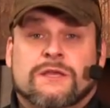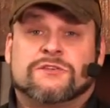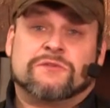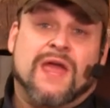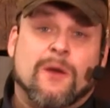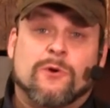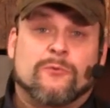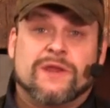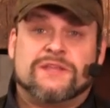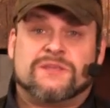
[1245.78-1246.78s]
So now we're
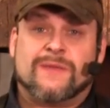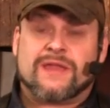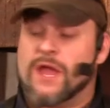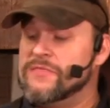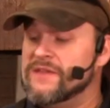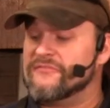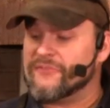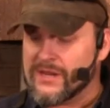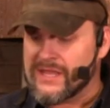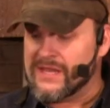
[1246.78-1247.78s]
ready to make the
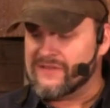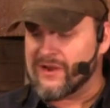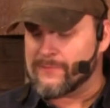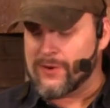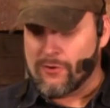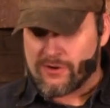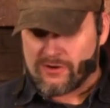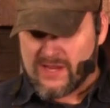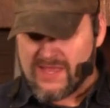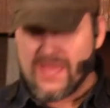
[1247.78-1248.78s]
front end of our
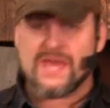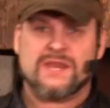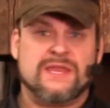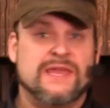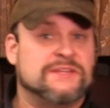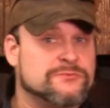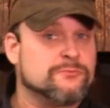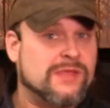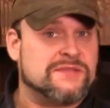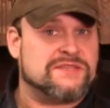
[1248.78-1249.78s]
poker, and it's
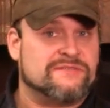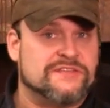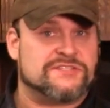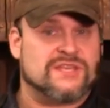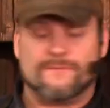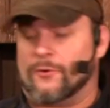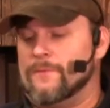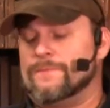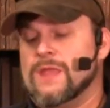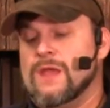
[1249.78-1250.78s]
relatively
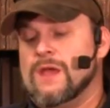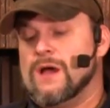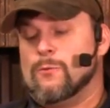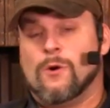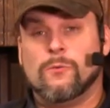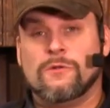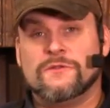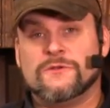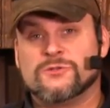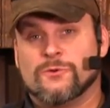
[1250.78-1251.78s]
simple. What
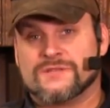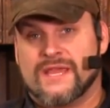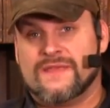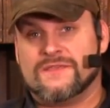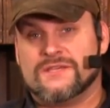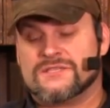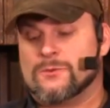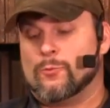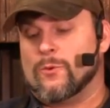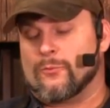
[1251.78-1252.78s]
we'll do is we'll take
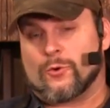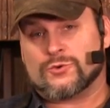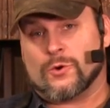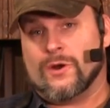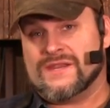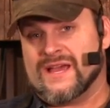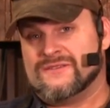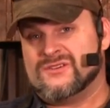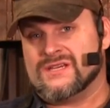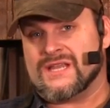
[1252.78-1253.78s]
this, we'll draw it
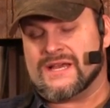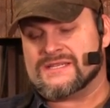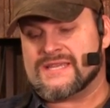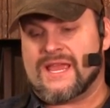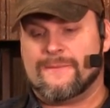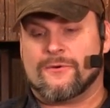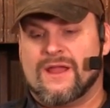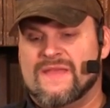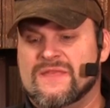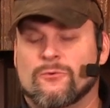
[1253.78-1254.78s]
down to a nice taper,
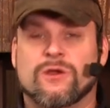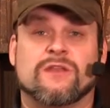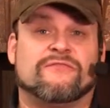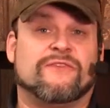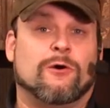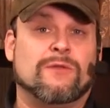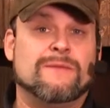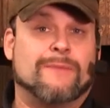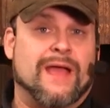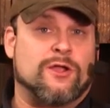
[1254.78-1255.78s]
and then we're going to fold
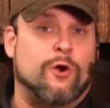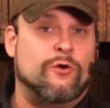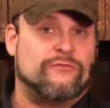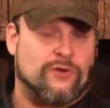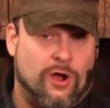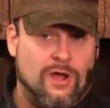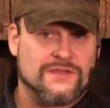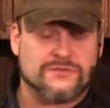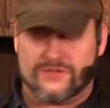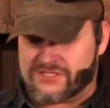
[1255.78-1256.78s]
it back over
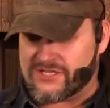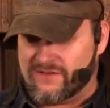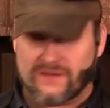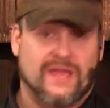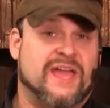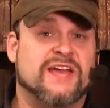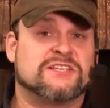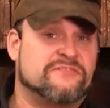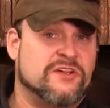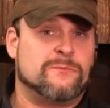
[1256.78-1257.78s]
onto itself. Now, it
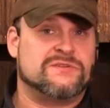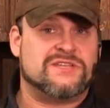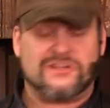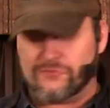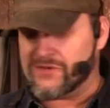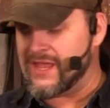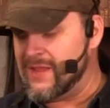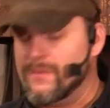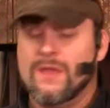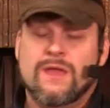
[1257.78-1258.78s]
has a very particular
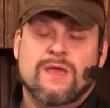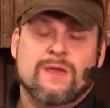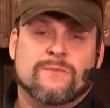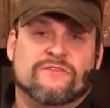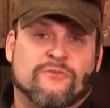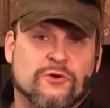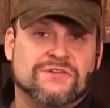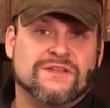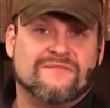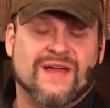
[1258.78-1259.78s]
name, but
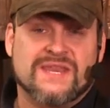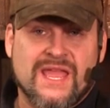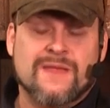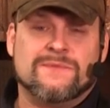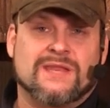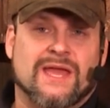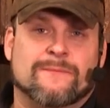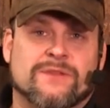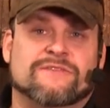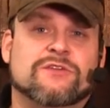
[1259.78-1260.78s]
unfortunately, if I named it,
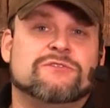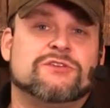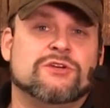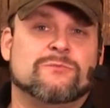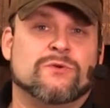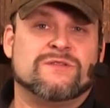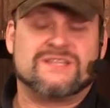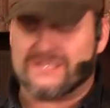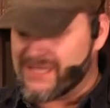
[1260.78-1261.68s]
I believe YouTube would